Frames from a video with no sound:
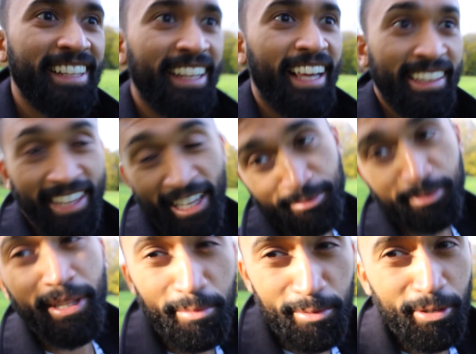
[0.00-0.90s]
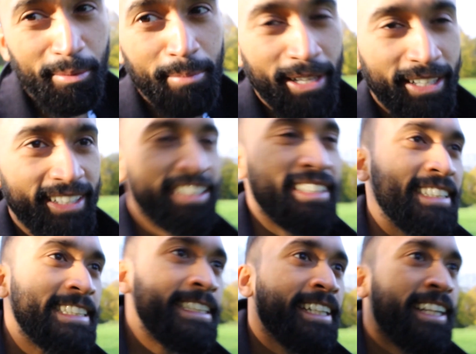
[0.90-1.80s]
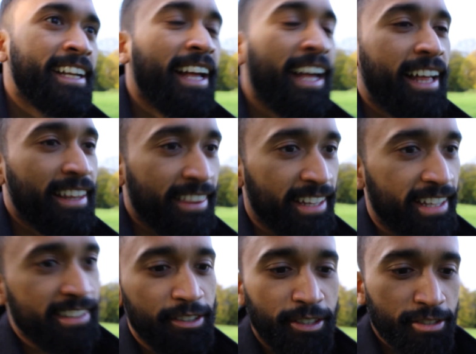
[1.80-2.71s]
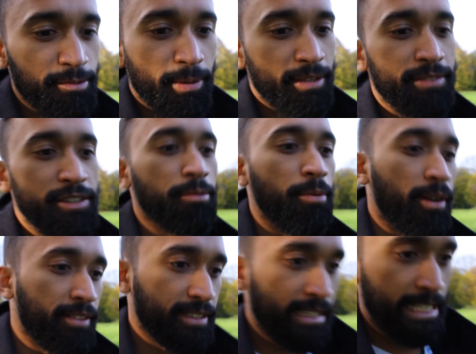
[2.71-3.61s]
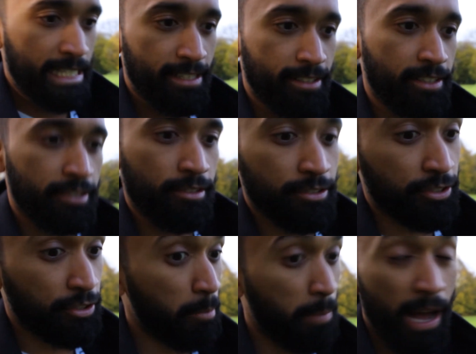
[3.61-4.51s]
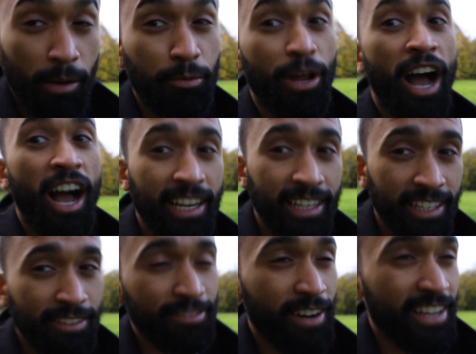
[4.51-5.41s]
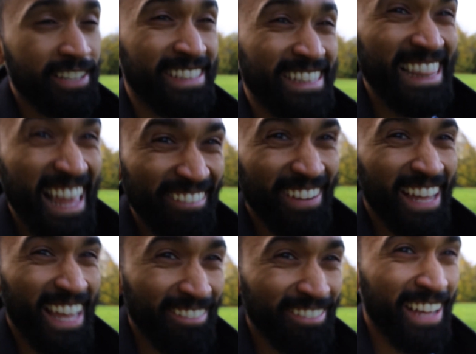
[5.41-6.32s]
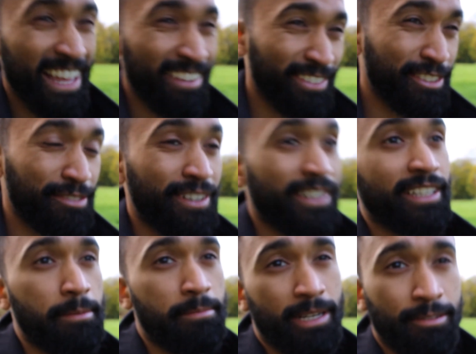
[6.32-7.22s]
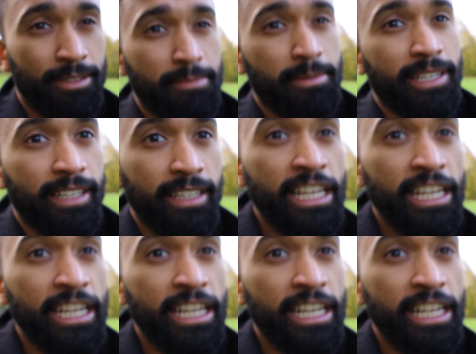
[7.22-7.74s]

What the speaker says: And that's when they will come back. And then you can do whatever you want. It's under your control. But I would highly advise never, ever, ever to fucking get back with them again.